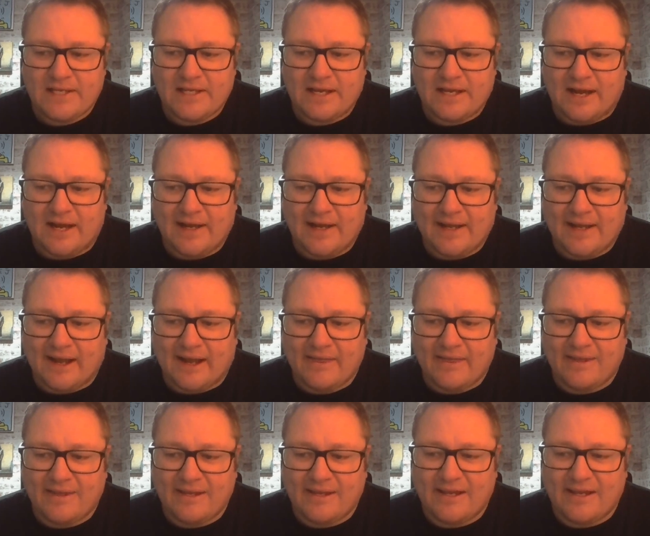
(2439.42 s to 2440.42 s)
I
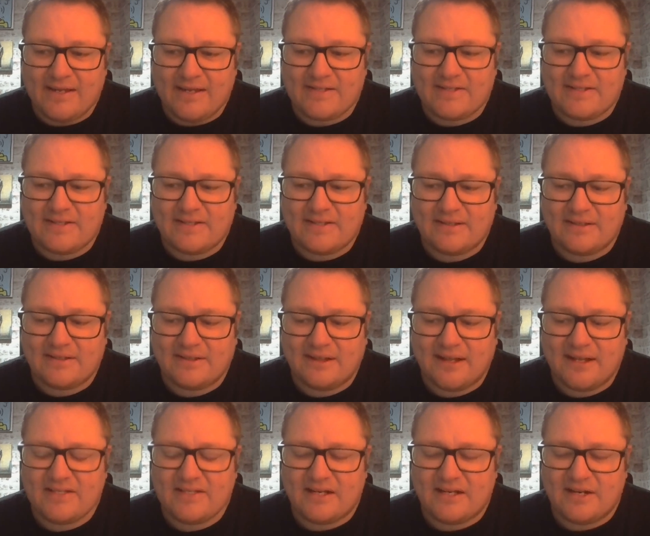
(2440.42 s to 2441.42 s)
think it's
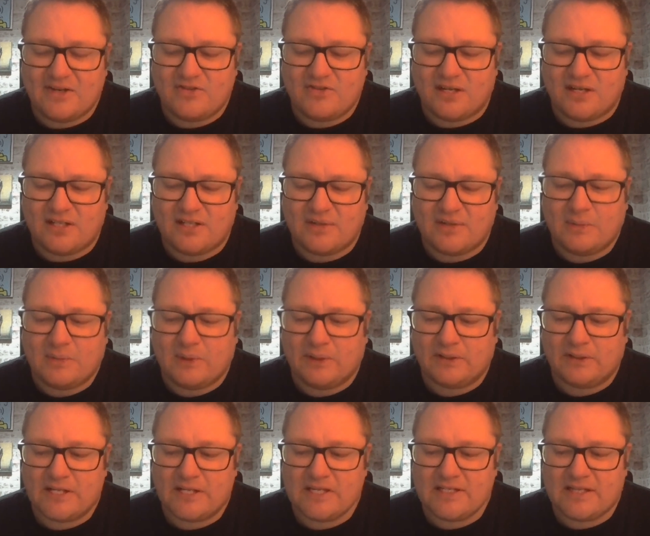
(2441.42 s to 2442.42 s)
an interesting one
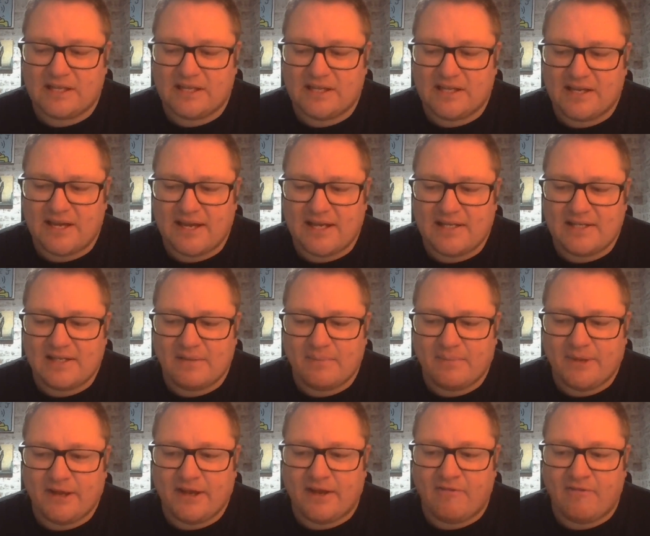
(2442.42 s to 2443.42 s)
because I think it's a
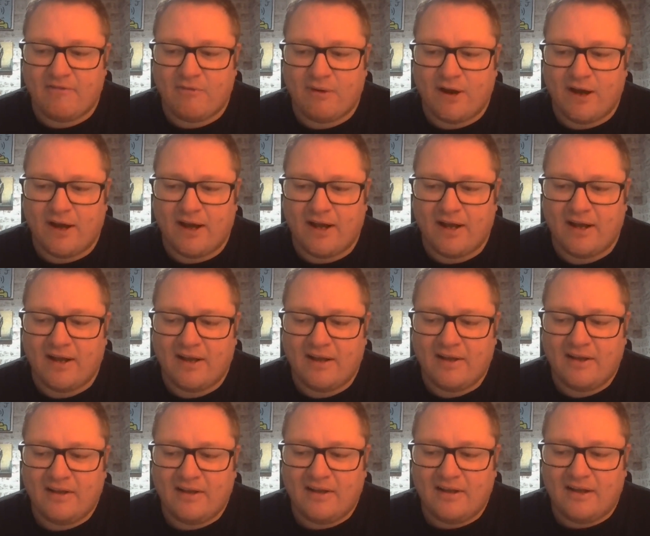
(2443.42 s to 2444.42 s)
bit of where
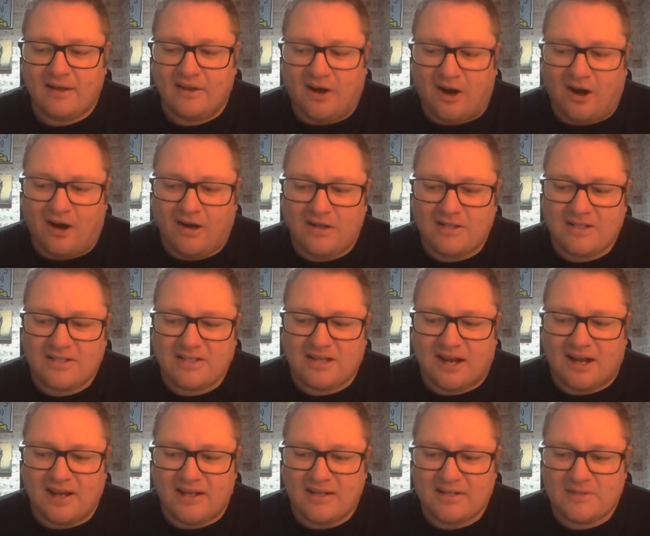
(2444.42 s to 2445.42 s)
art and
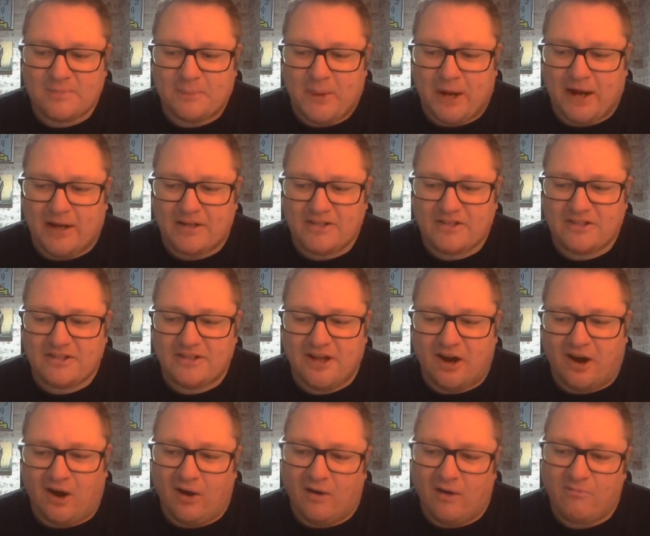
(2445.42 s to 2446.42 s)
science match. The
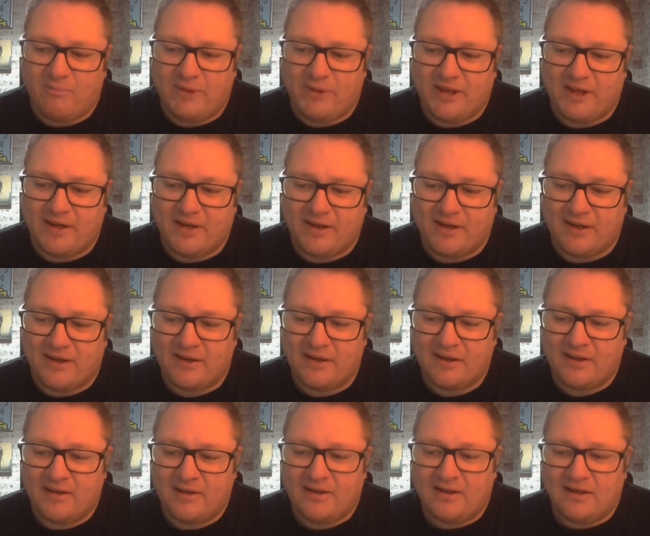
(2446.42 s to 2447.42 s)
art of being a
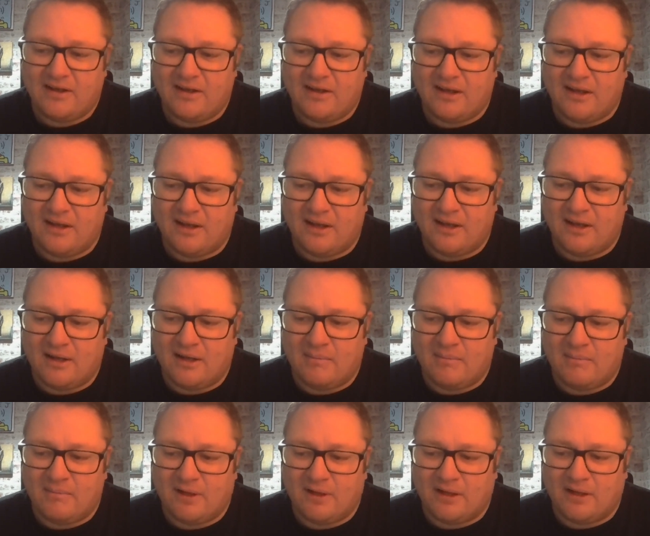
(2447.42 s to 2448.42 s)

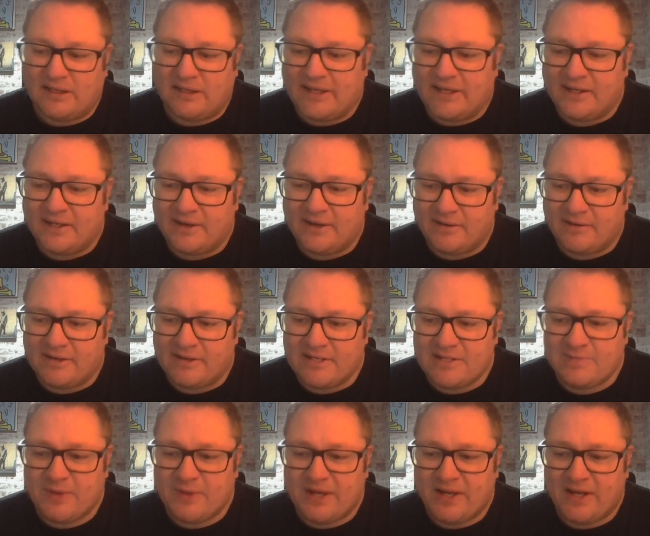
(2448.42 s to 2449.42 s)
leader is
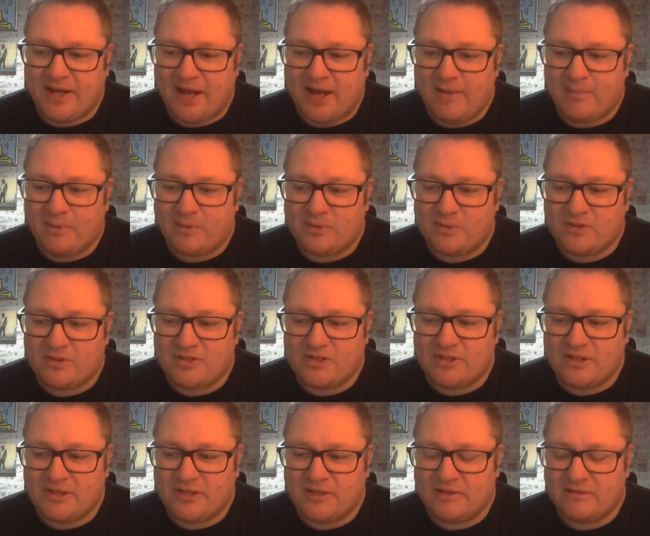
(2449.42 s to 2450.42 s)
being able
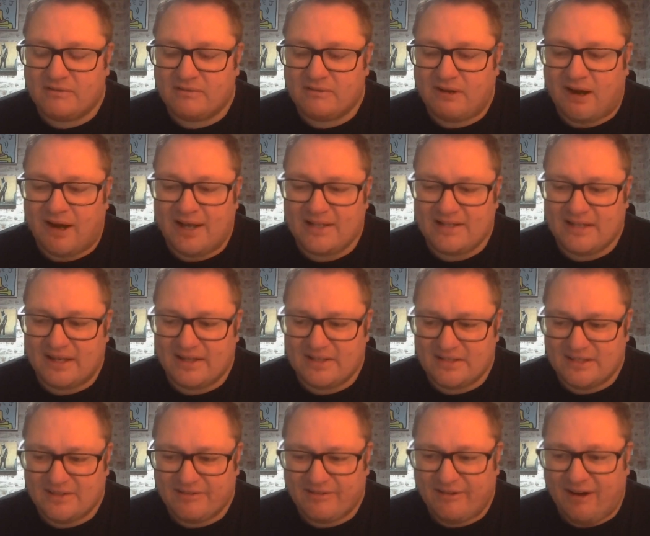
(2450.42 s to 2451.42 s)
to
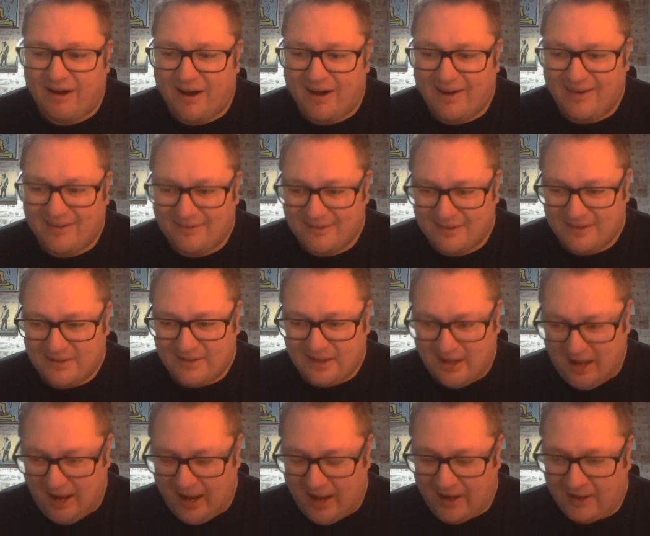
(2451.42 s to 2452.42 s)
identify
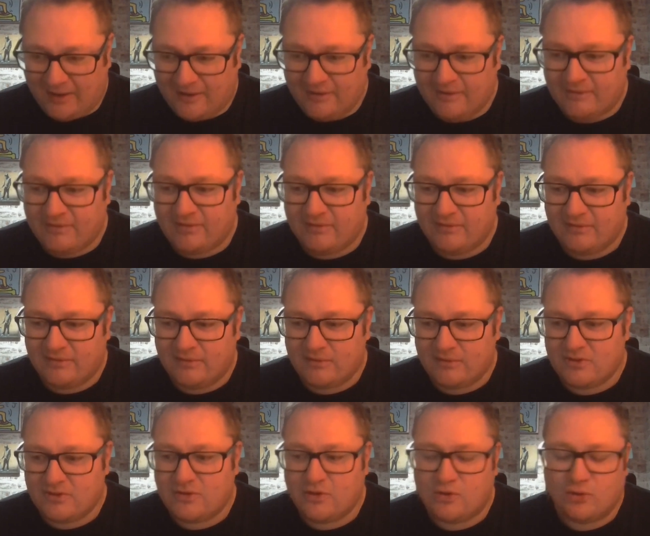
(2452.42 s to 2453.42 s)
and
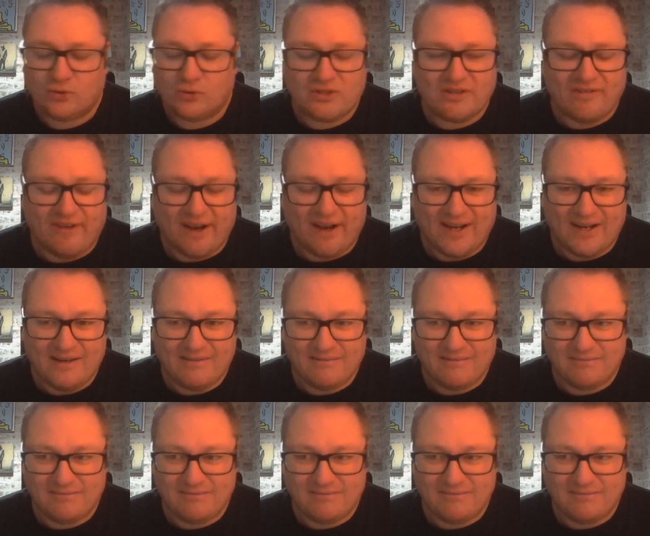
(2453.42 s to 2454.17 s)
cultivate